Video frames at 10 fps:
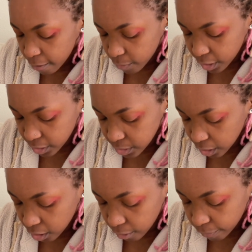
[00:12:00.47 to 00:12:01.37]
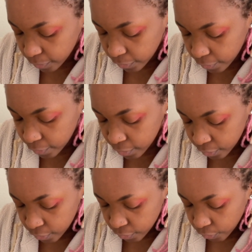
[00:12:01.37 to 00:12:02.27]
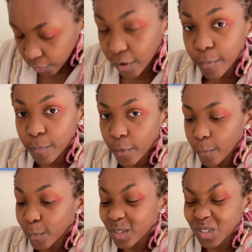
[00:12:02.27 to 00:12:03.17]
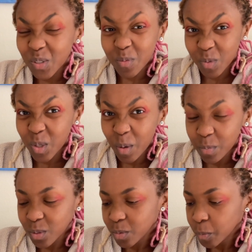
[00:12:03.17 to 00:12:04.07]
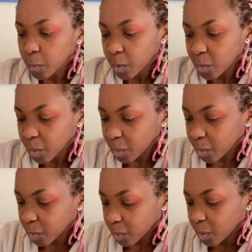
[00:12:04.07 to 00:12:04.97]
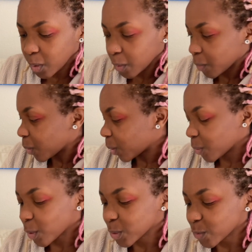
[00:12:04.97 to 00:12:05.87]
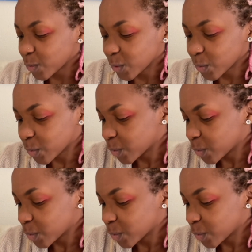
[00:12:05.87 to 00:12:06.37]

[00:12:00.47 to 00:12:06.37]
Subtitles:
because I'm missing some steps. You know, there's a few.